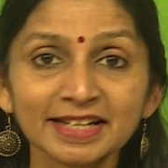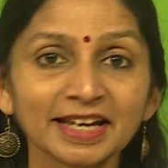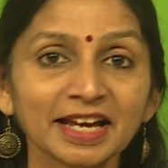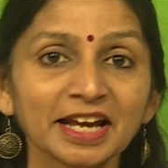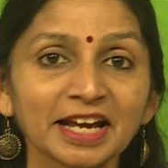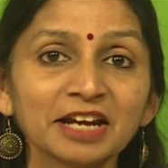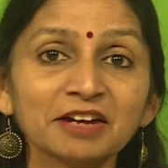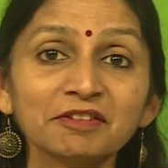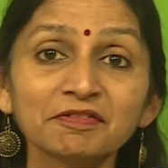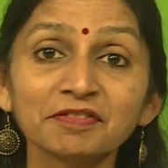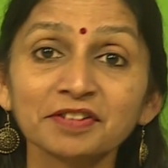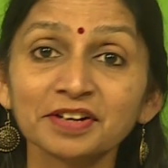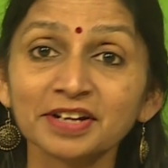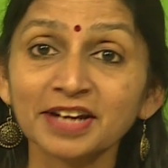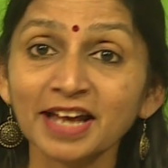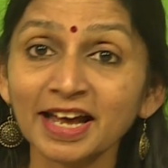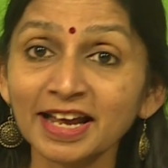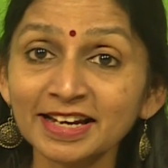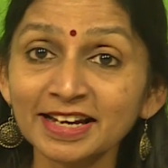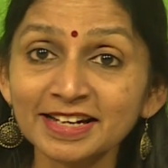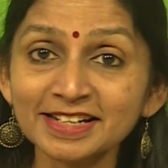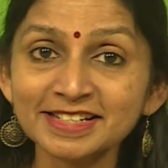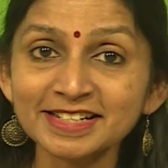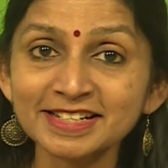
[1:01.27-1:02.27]

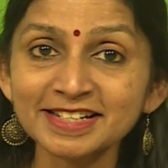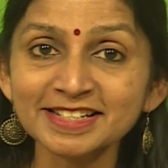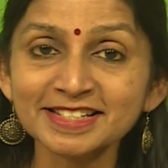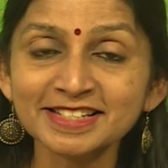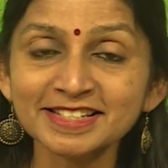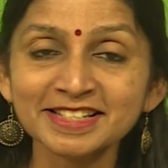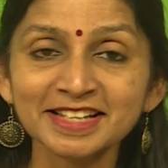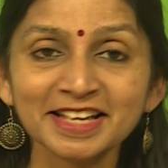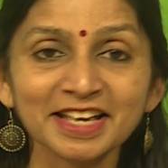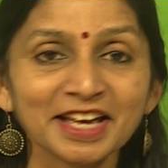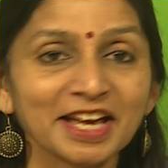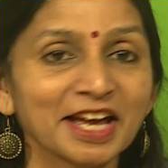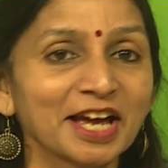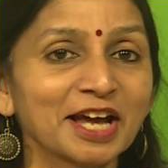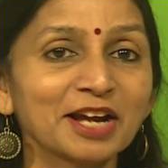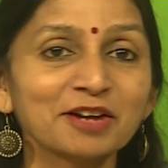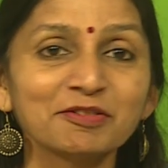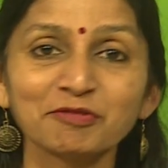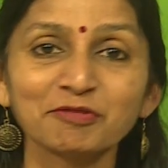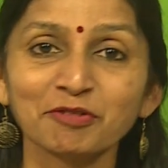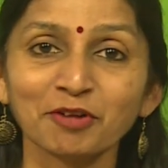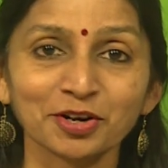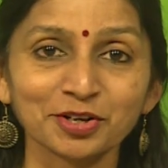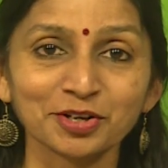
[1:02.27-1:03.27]
infidelities
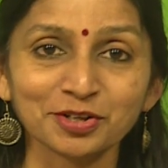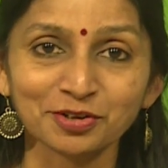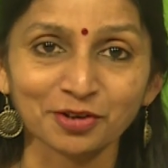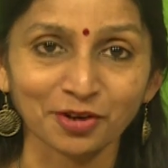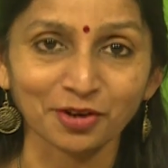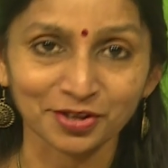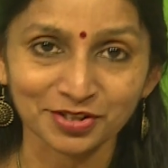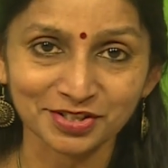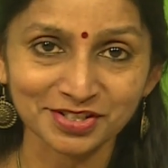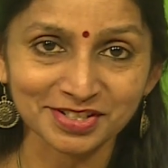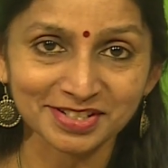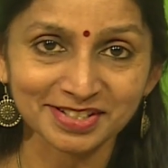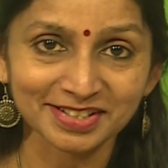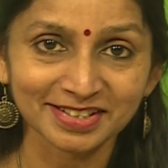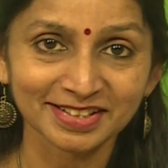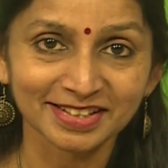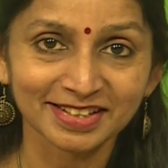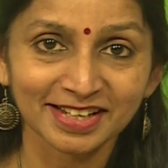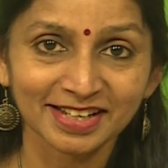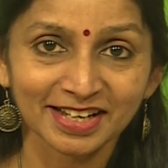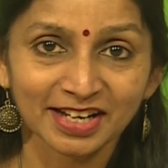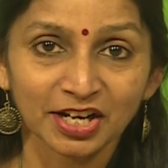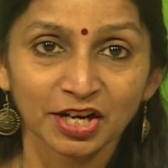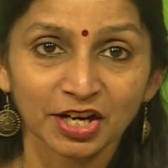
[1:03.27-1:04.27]
and what not.
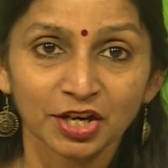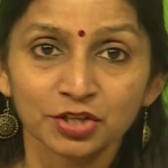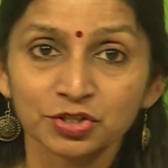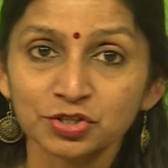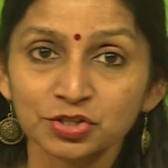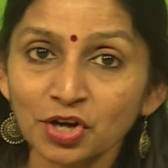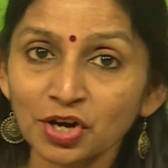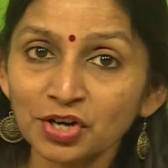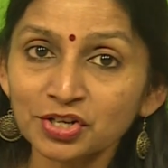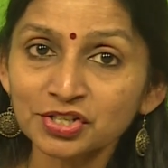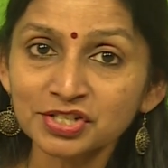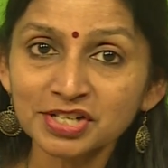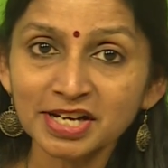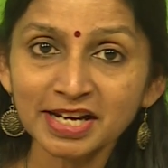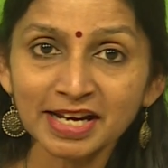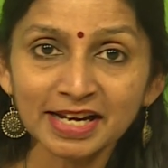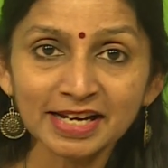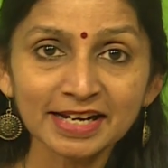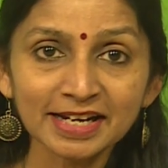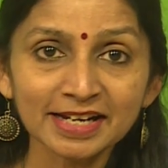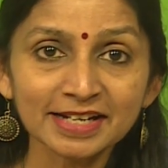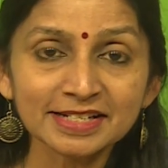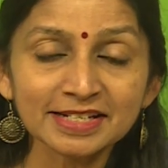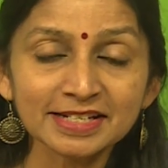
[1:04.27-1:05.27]
George
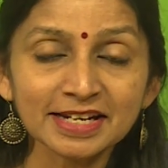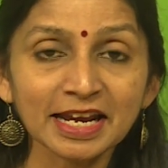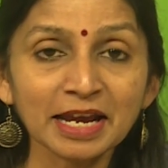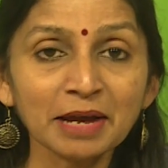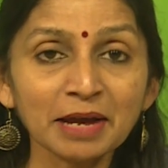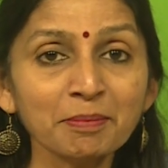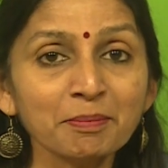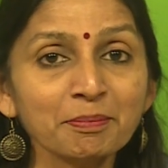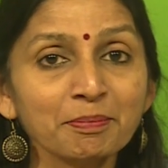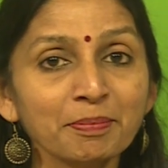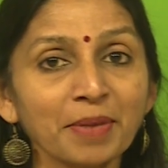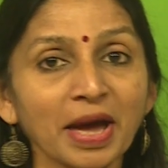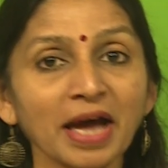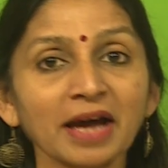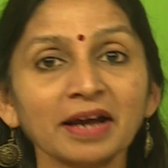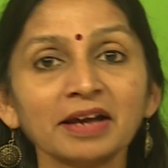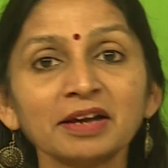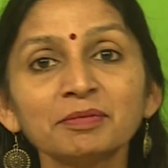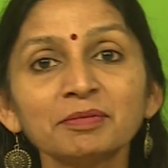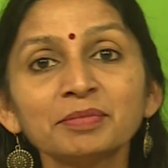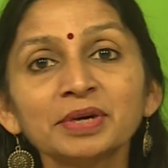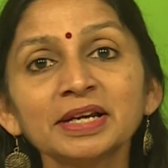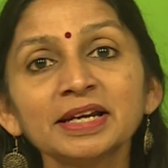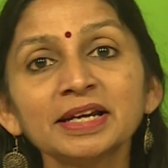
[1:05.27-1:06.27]
Eliot
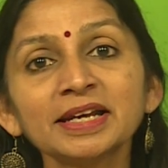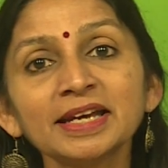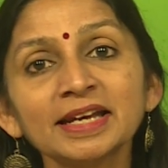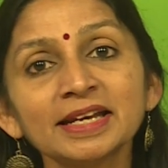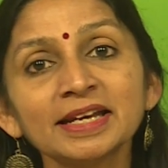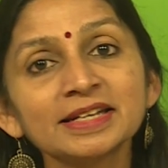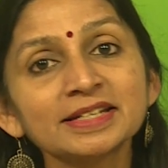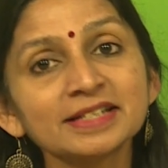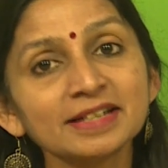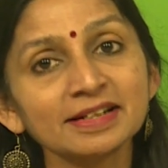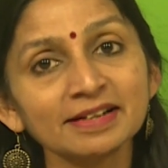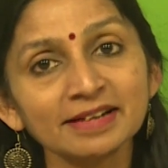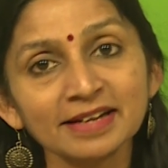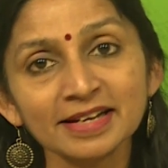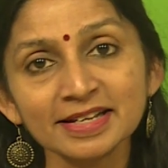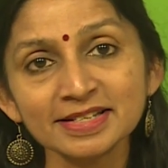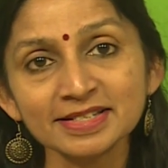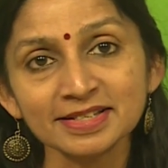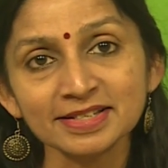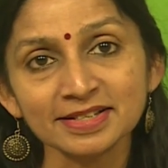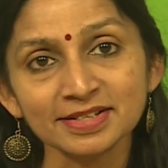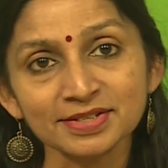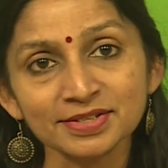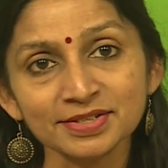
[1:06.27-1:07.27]
impeccably
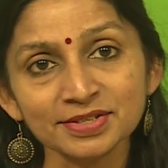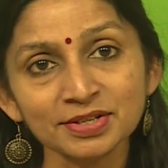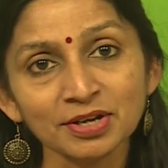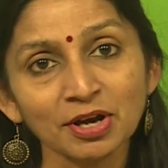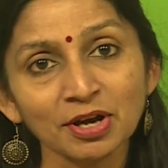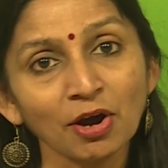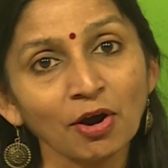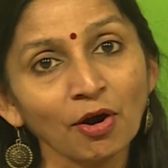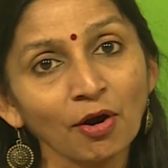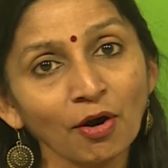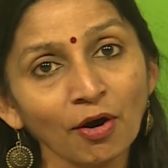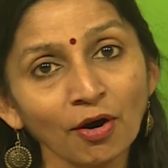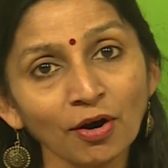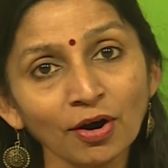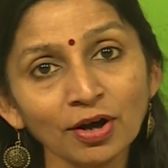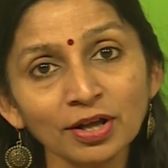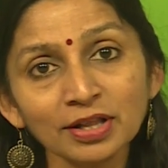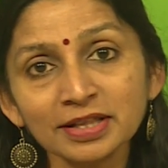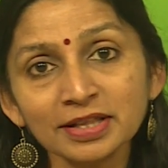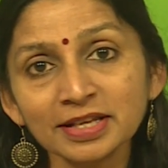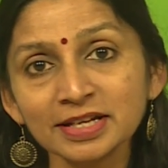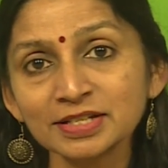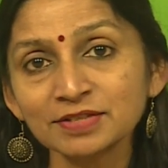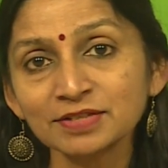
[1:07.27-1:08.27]
interlaces
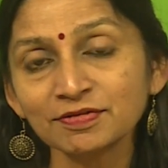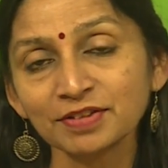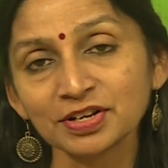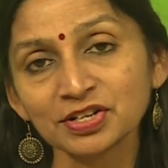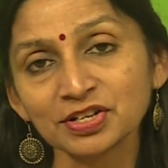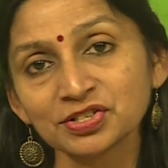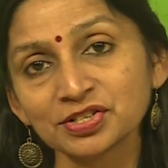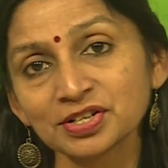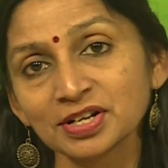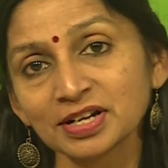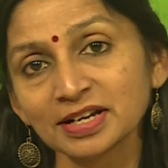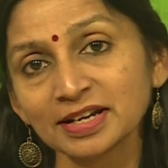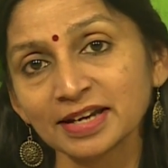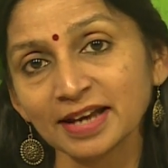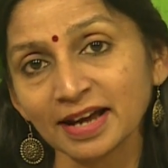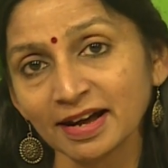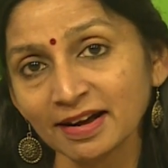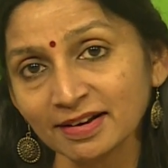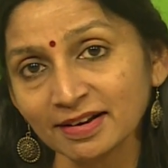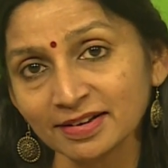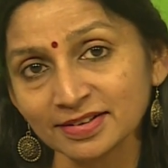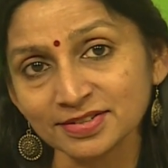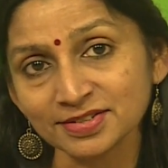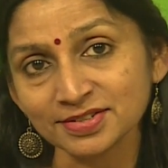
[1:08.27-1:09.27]
all these fictional
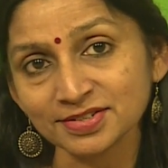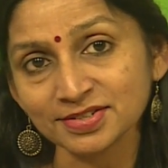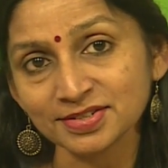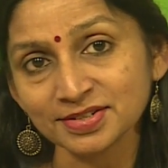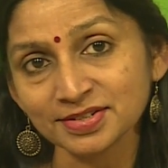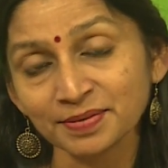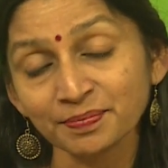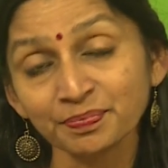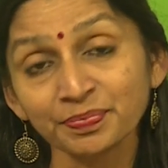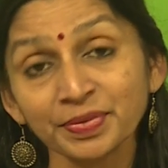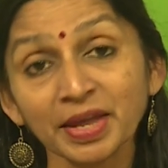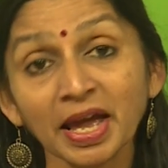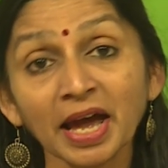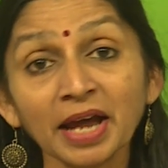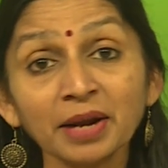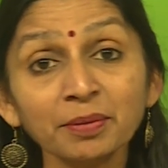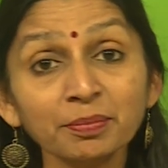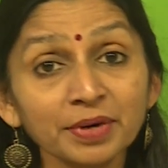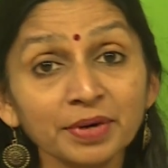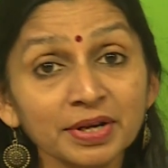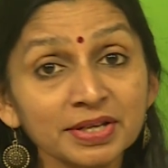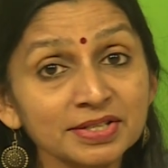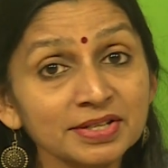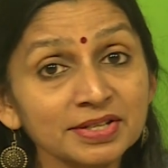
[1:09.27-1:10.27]
yarns and
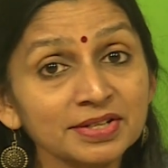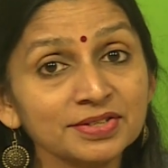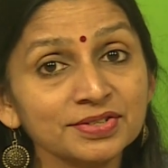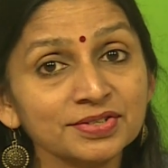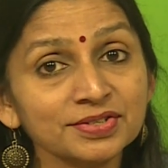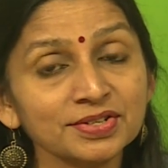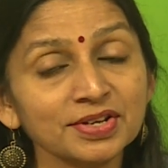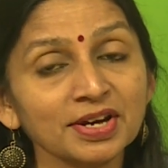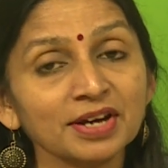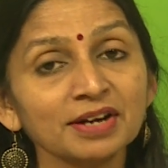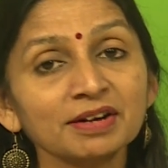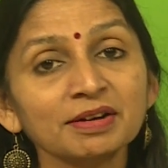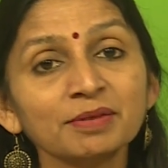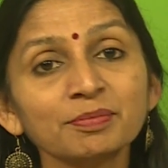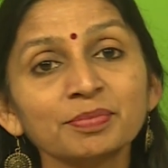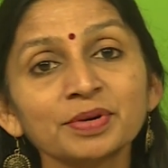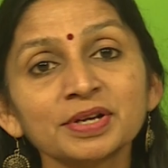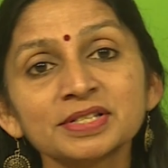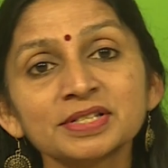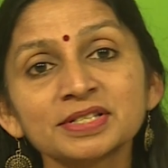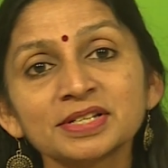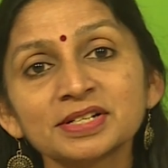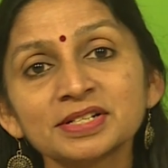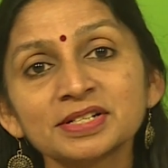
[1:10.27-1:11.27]
presents a
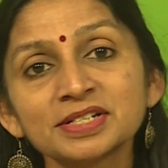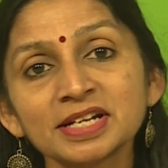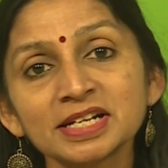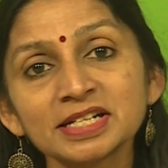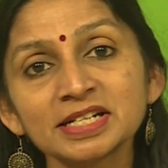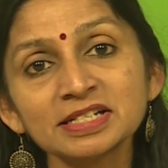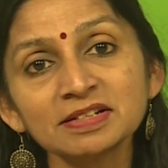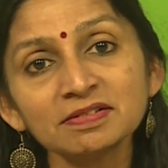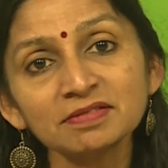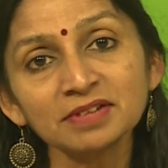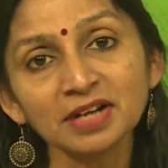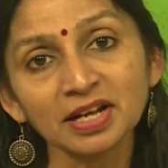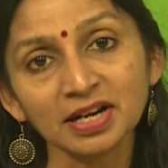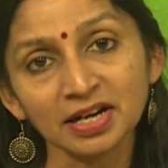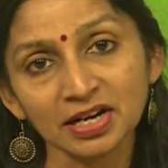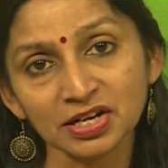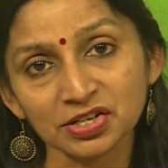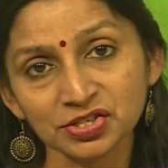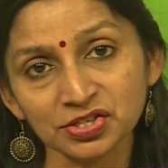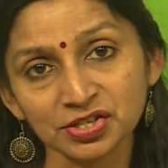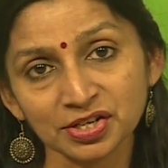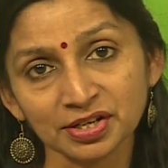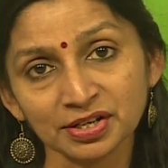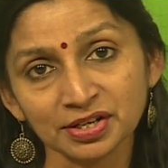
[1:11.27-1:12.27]
representative
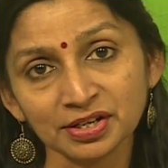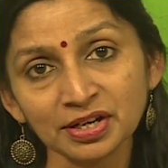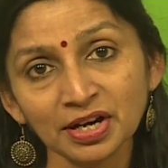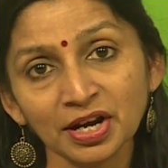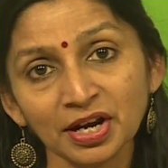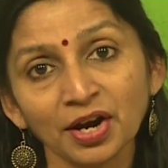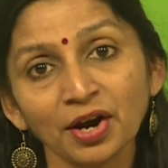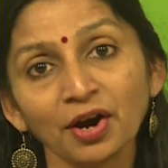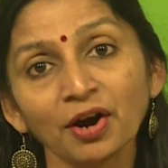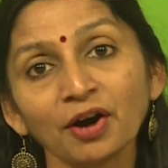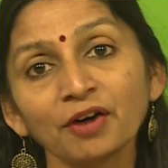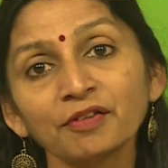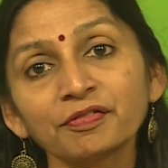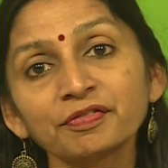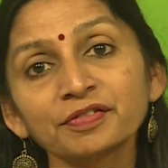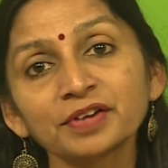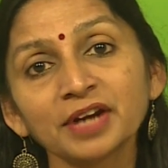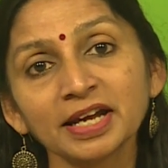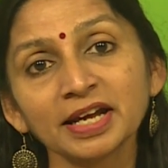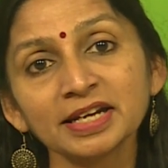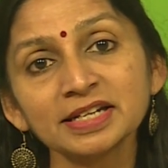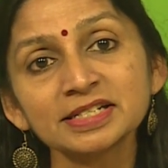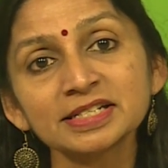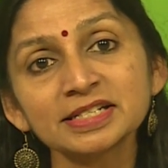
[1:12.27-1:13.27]
narration of
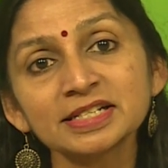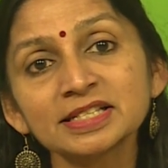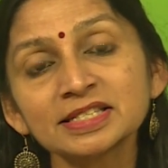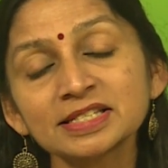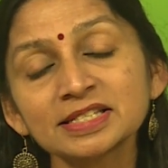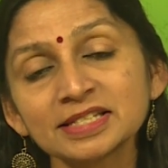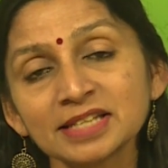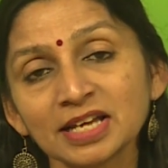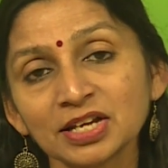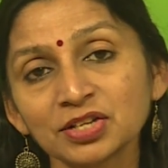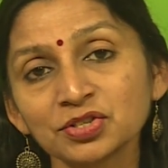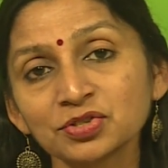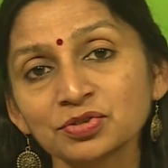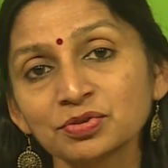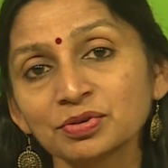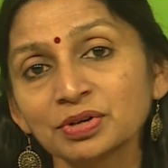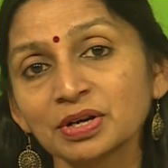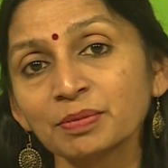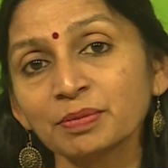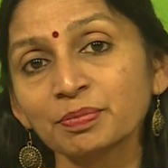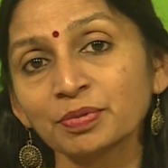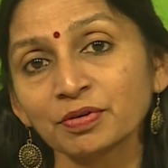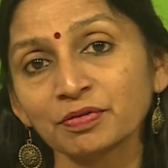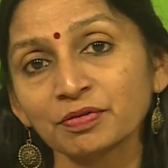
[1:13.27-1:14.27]
19th
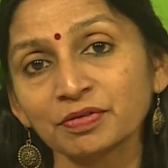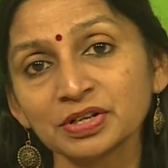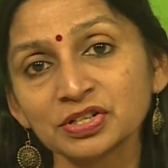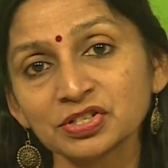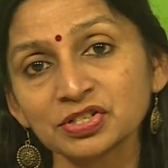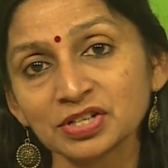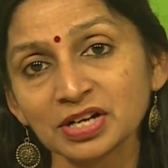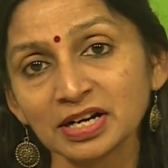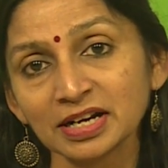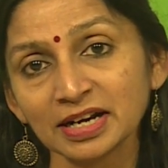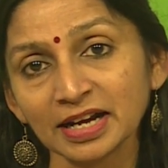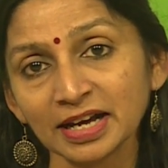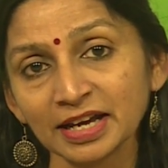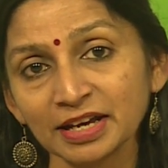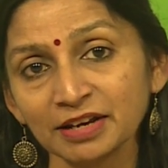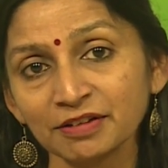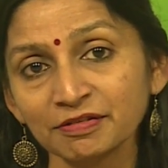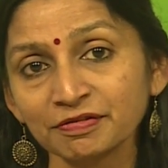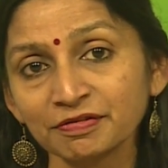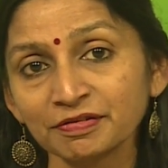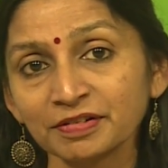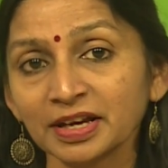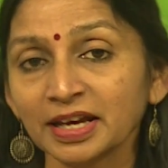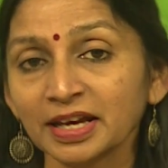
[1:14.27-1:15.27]
century provincial
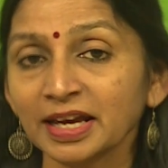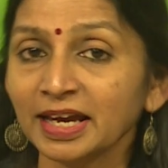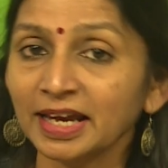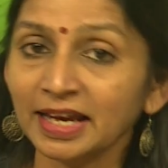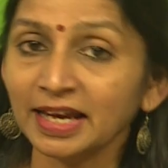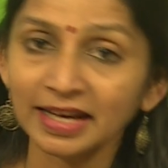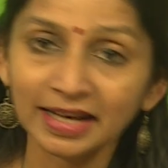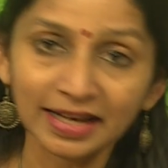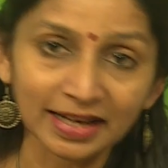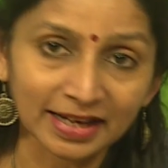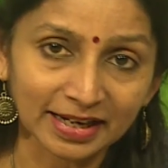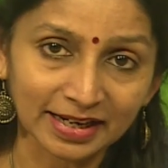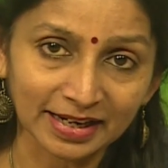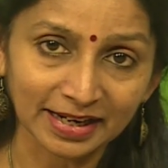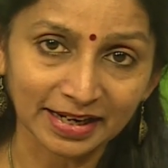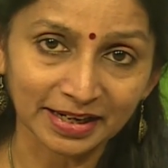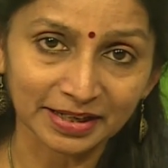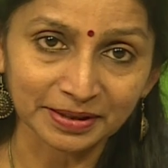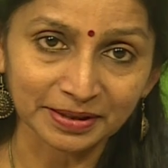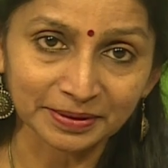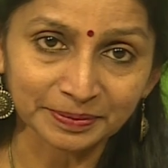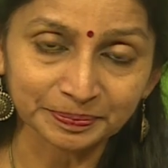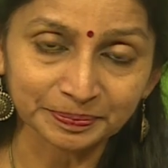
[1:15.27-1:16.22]
life in England.